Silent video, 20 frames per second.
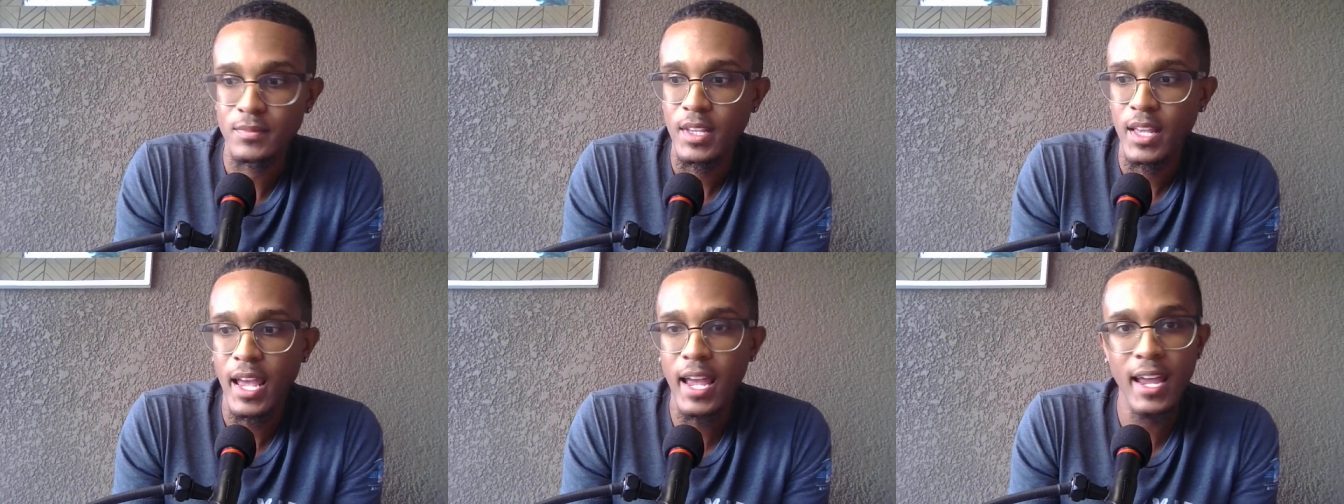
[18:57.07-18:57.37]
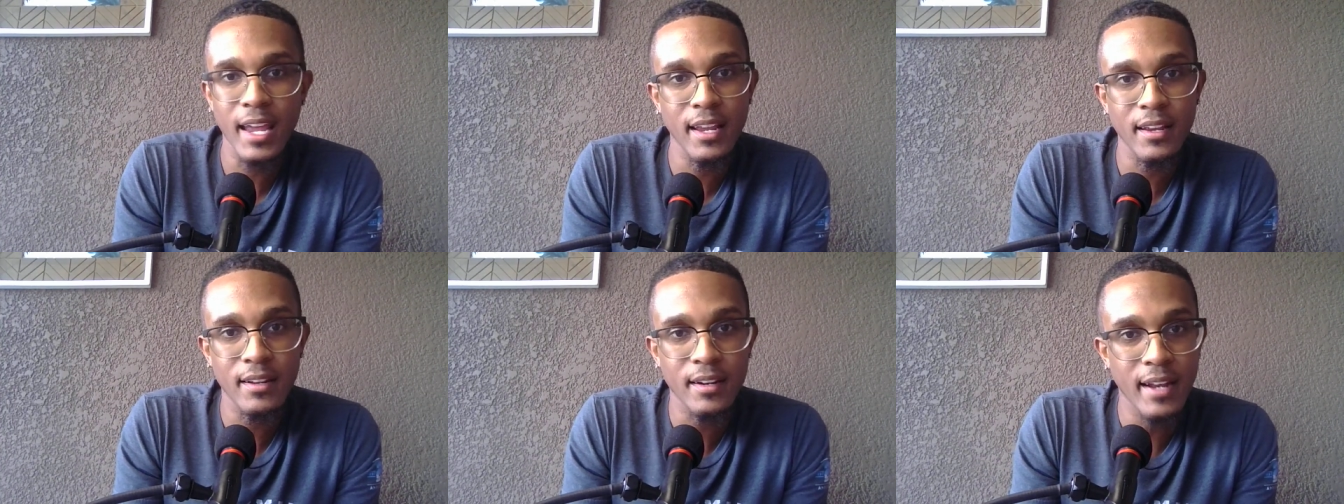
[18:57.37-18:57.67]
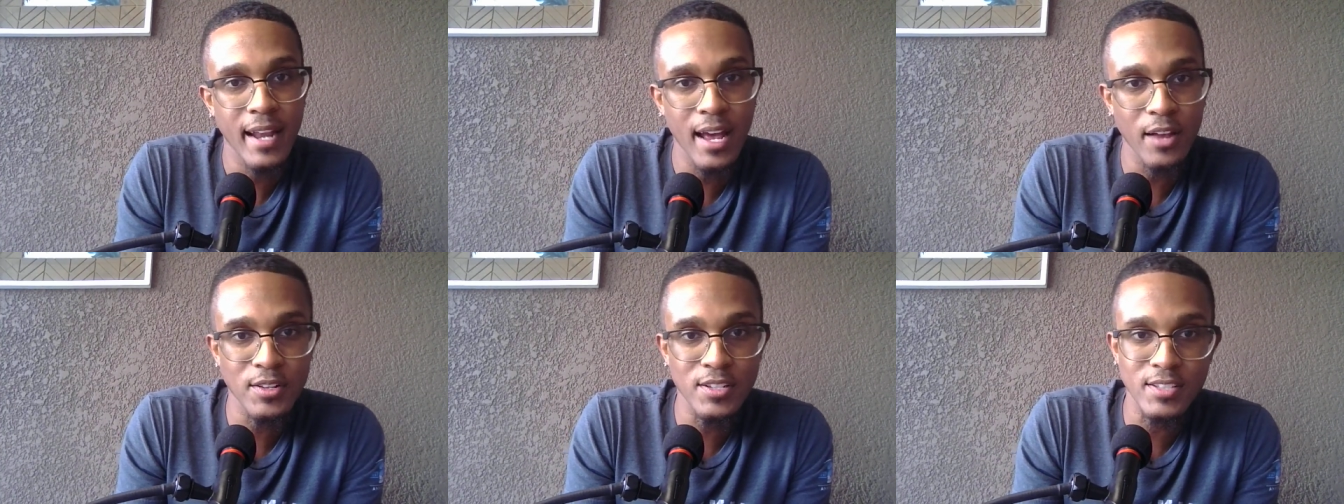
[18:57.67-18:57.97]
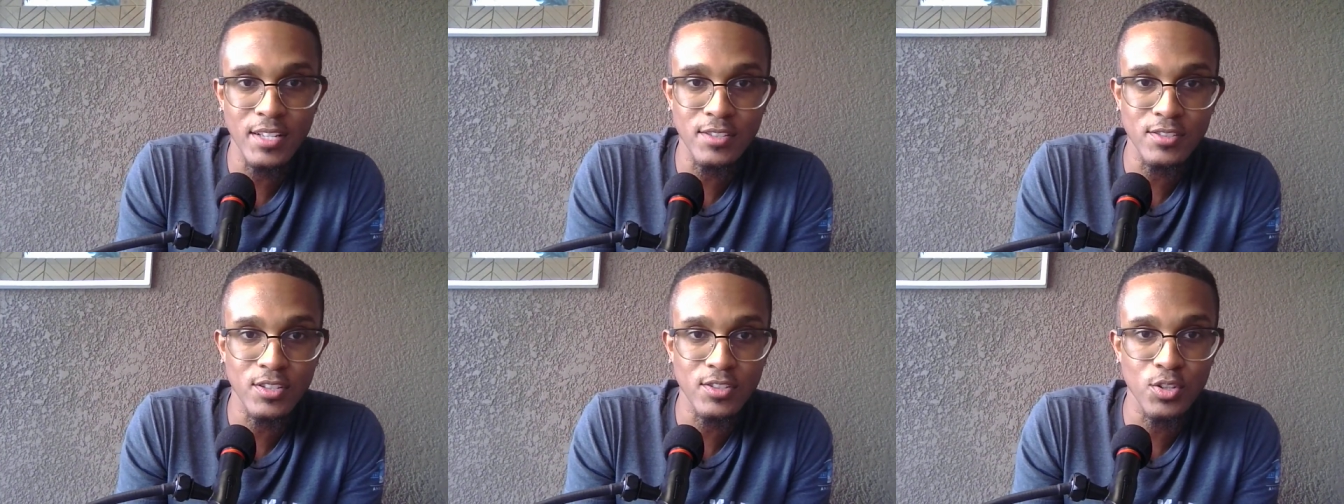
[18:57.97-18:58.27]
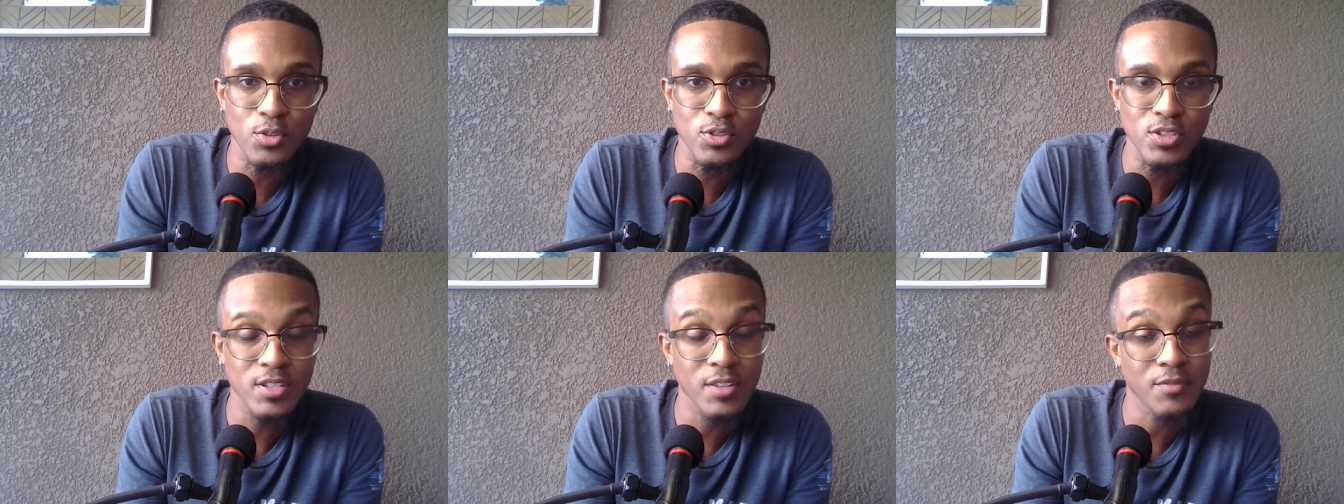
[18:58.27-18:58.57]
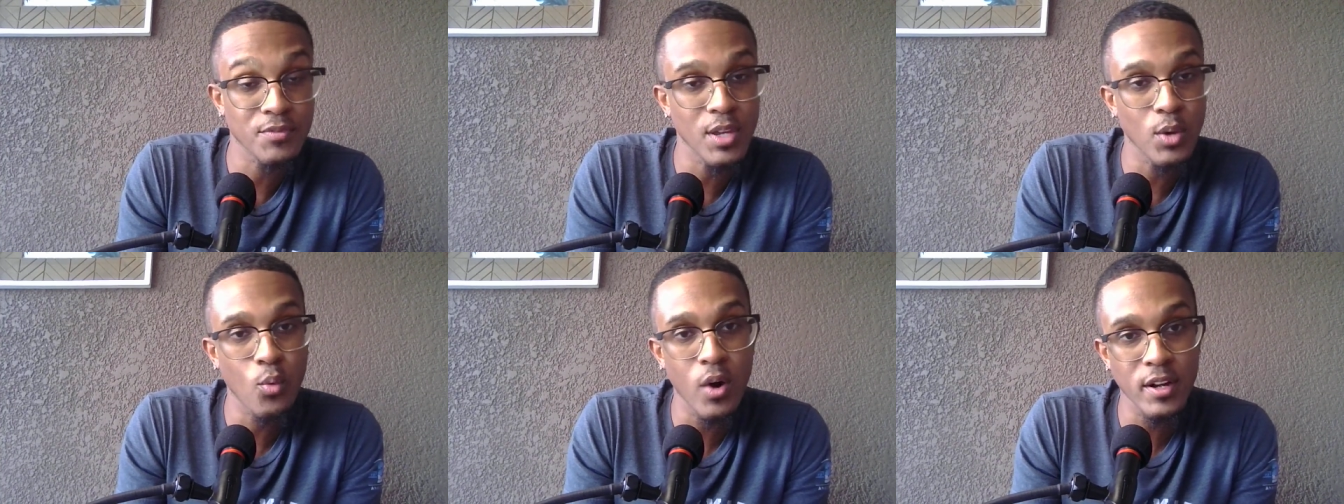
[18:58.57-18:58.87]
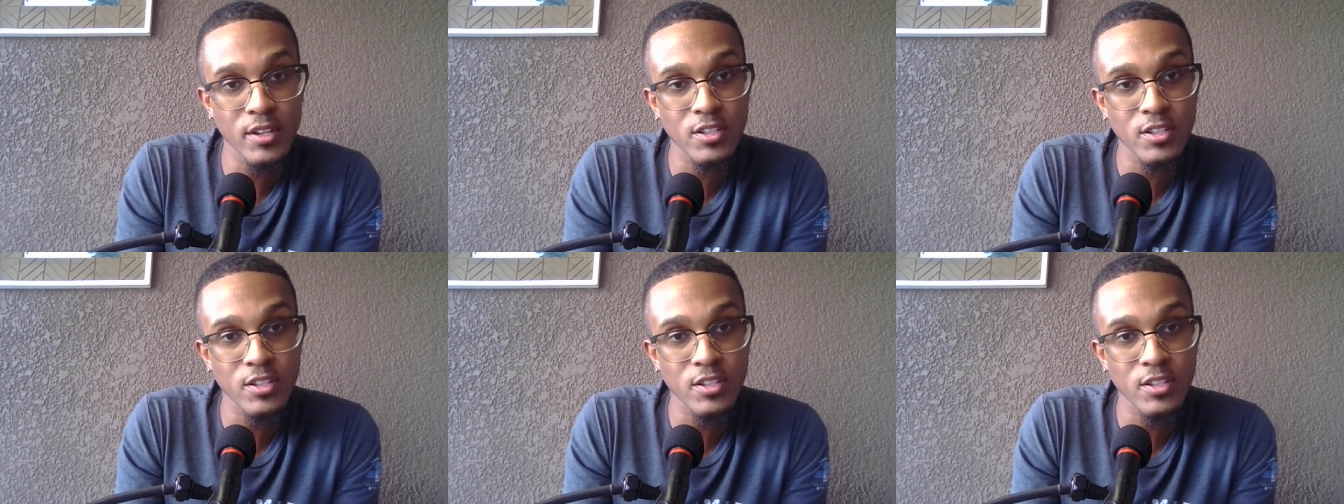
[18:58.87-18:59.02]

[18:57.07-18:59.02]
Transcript: hey, now these institutions, if they wanted